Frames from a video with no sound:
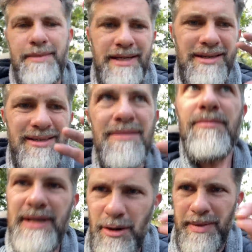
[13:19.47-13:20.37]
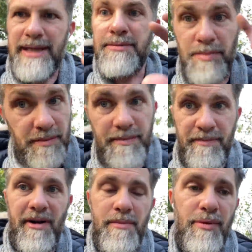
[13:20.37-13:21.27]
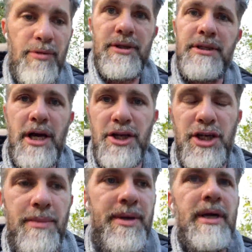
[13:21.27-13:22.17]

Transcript: maintenance, little bits, very important, tight ship.